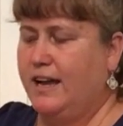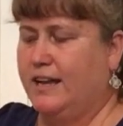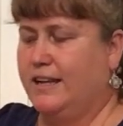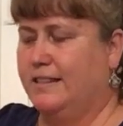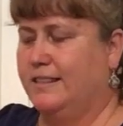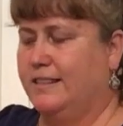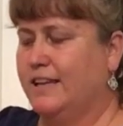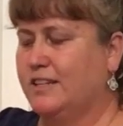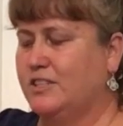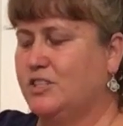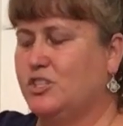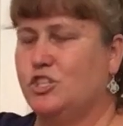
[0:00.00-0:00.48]
and
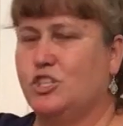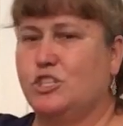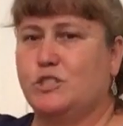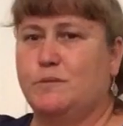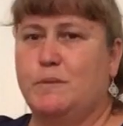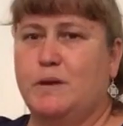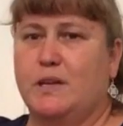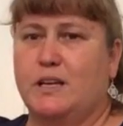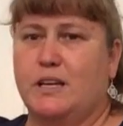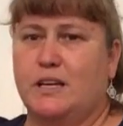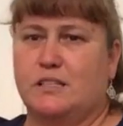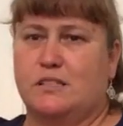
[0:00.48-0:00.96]
that's just
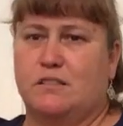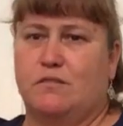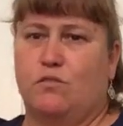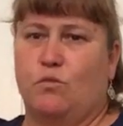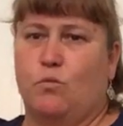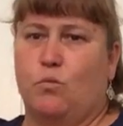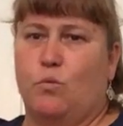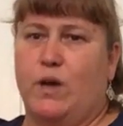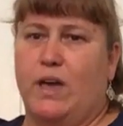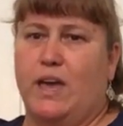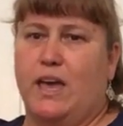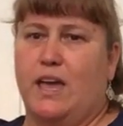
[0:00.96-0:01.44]
because of the
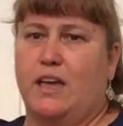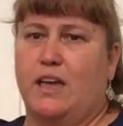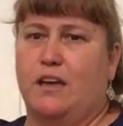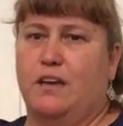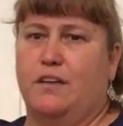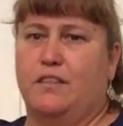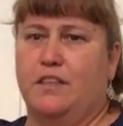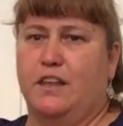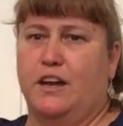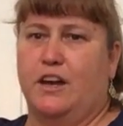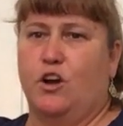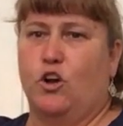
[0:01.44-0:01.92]
way
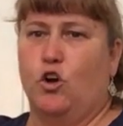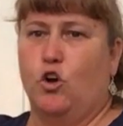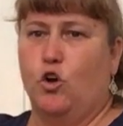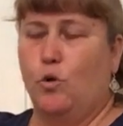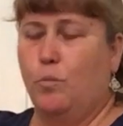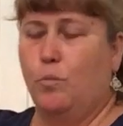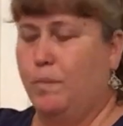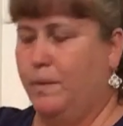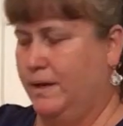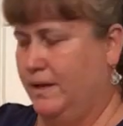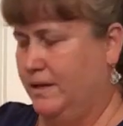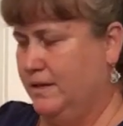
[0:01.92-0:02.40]
that it
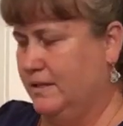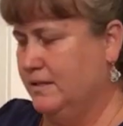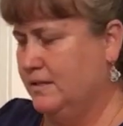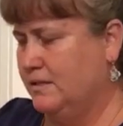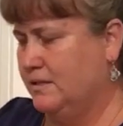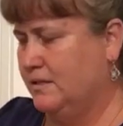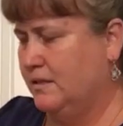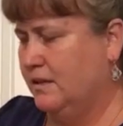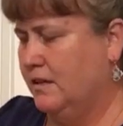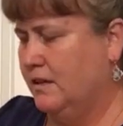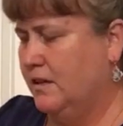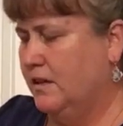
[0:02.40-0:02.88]

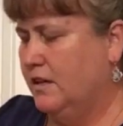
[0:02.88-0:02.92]
opens.